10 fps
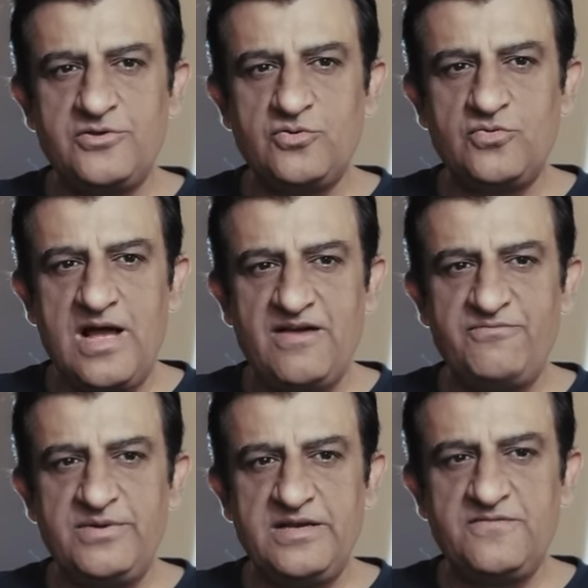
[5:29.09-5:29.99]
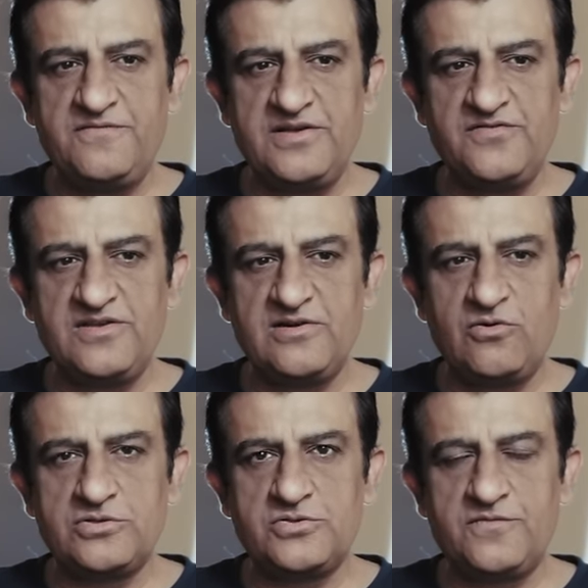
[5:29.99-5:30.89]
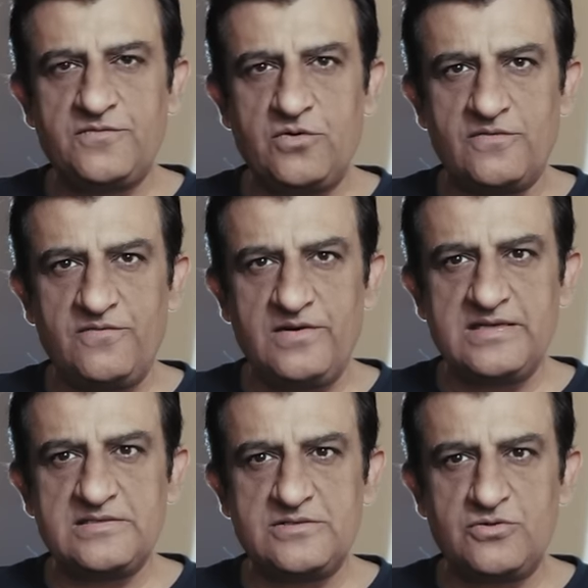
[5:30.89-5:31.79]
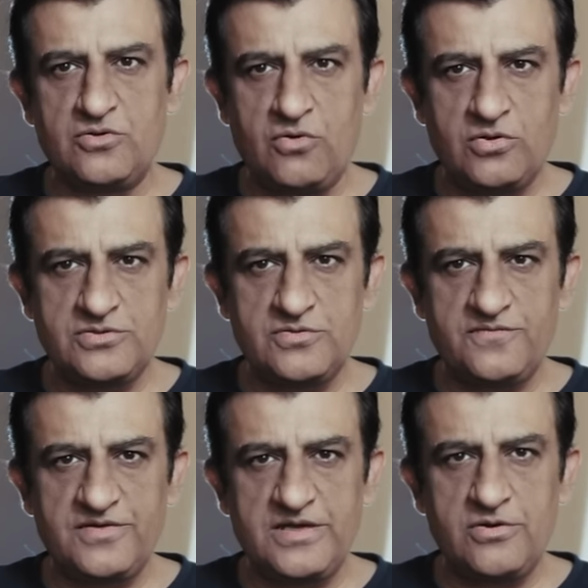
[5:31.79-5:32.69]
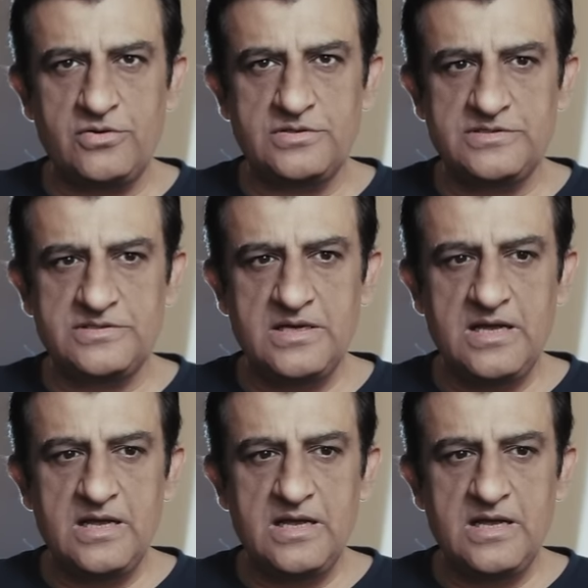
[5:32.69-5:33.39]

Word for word: you have been facing lots of conflicts, lots of chaos,